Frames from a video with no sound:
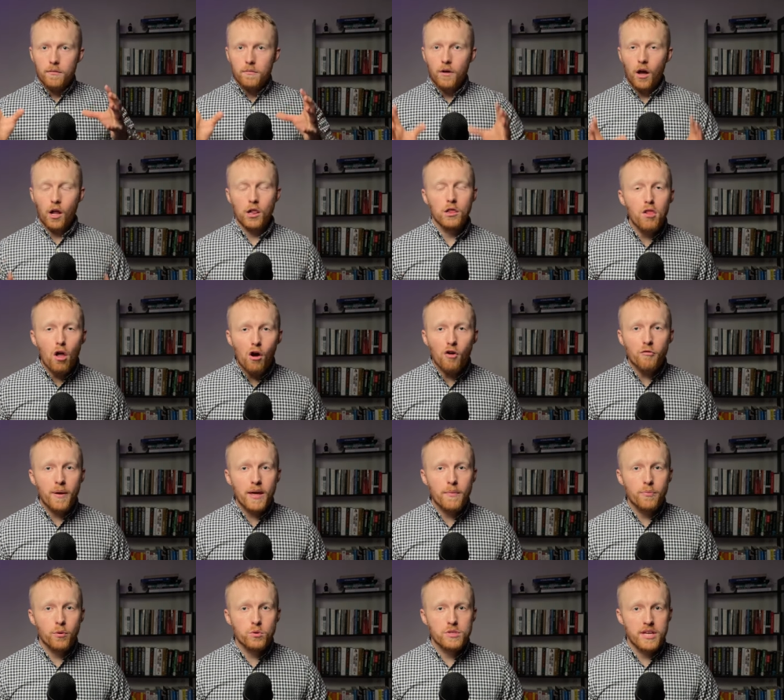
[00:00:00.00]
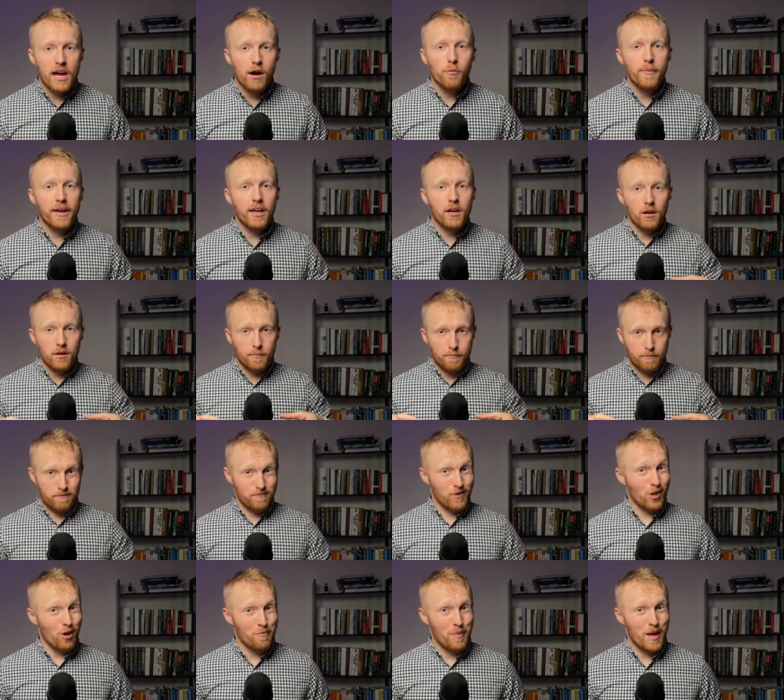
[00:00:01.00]
A lot of people tell me, a
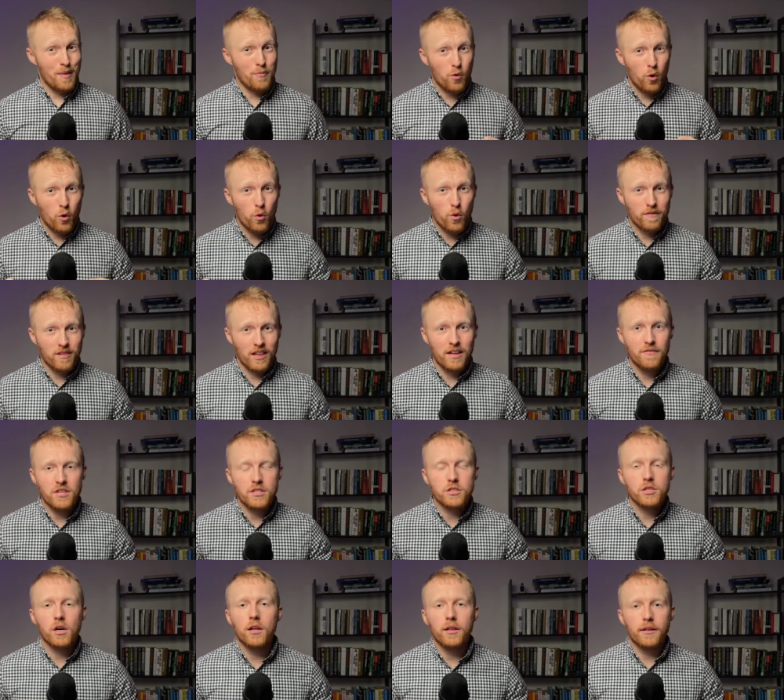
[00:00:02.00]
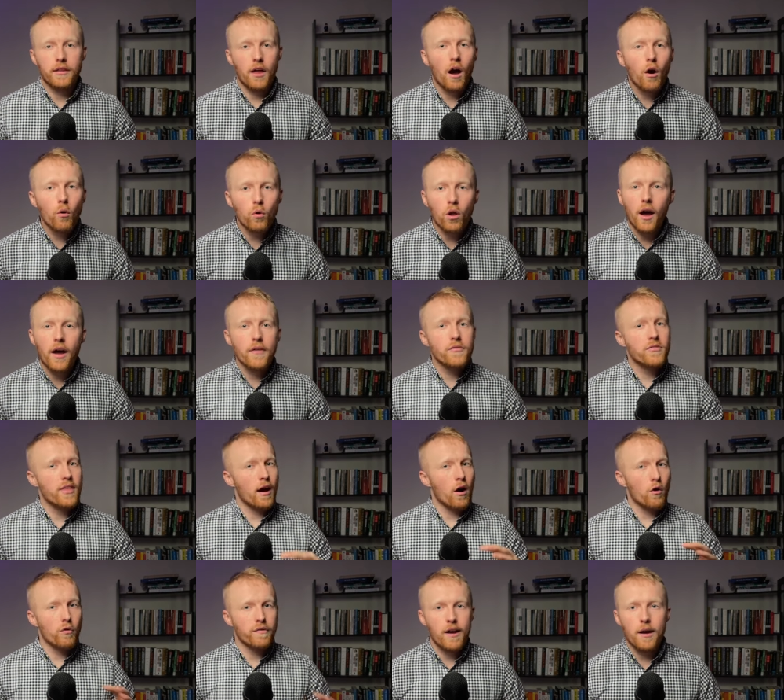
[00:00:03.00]
lot of people who have lived in Tyler their whole lives,
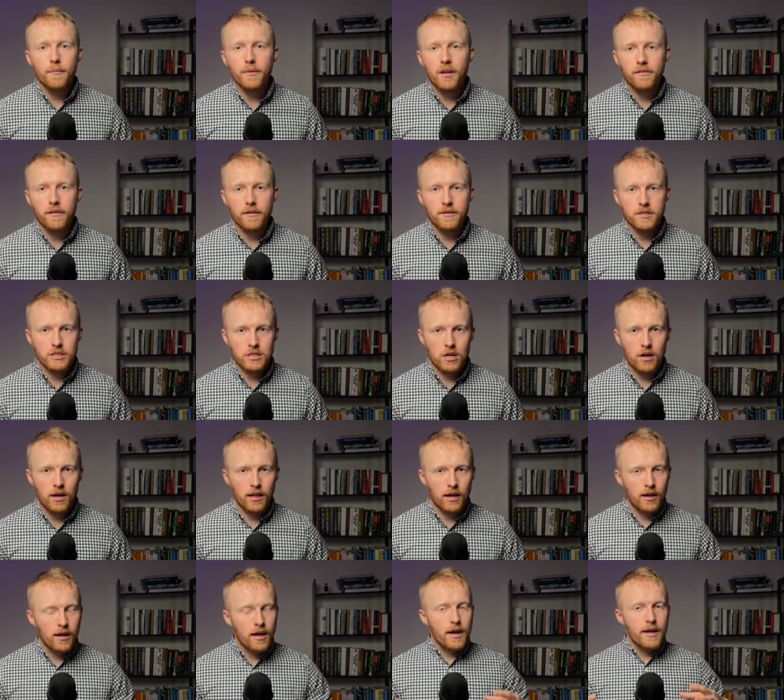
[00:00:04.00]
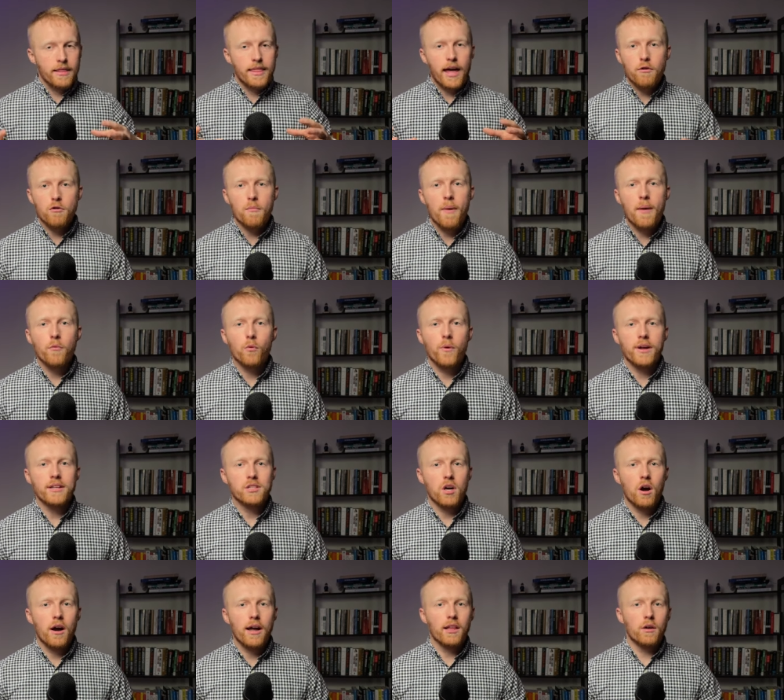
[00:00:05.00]
their whole family have lived in Tyler, they remember when
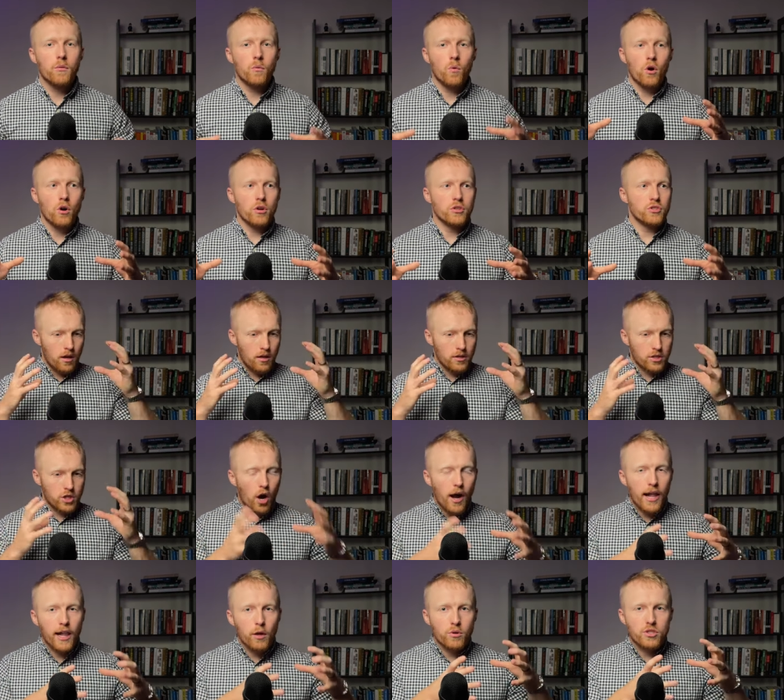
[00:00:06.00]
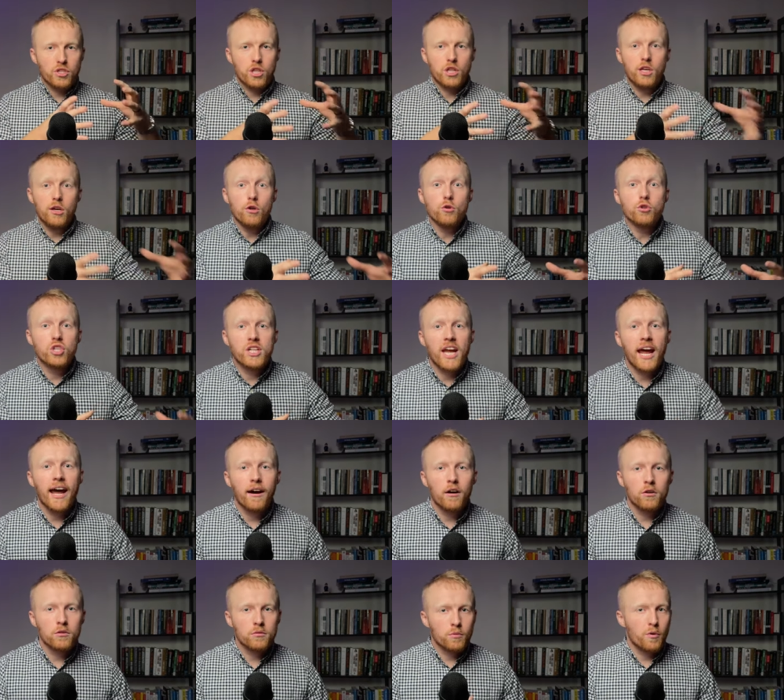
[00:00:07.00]
Tyler was, Tyler was the huge
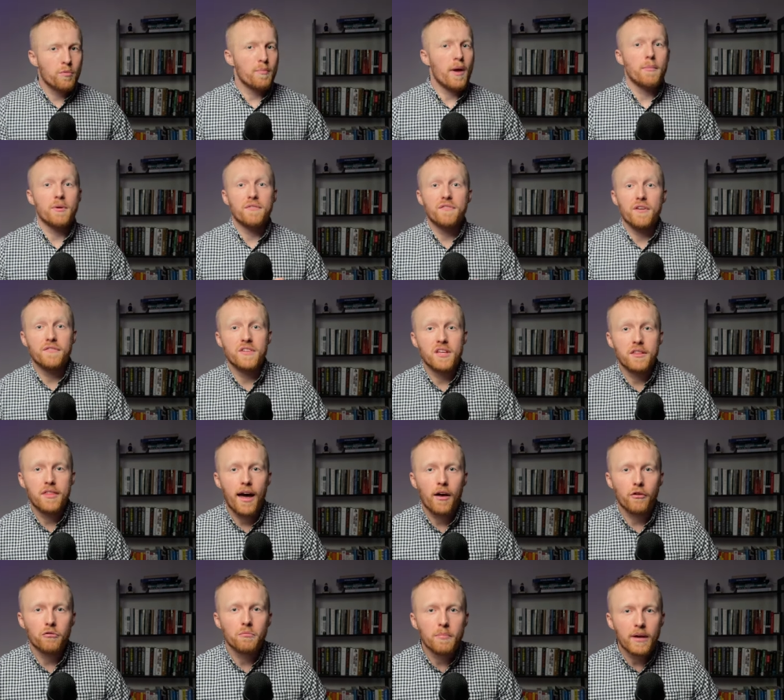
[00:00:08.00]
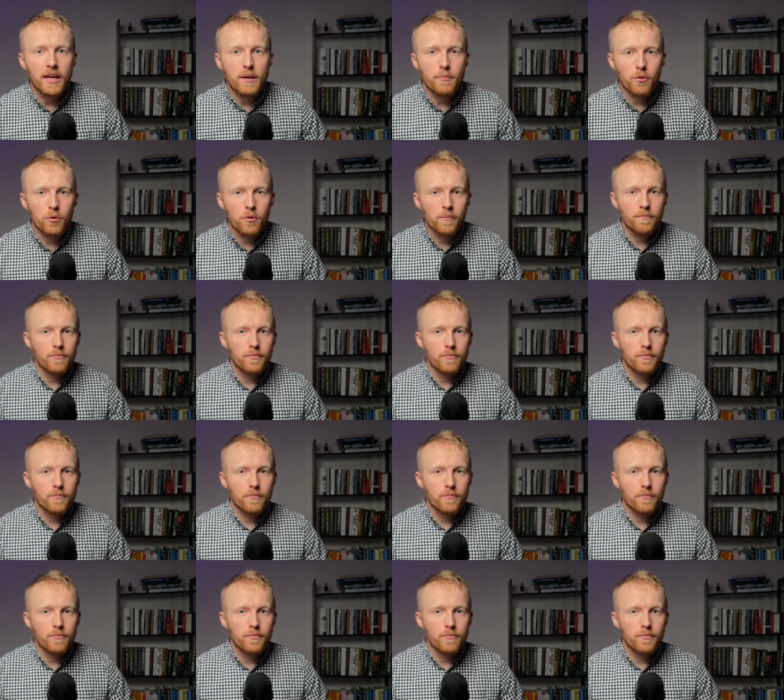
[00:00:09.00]
town with maybe 50,000 people.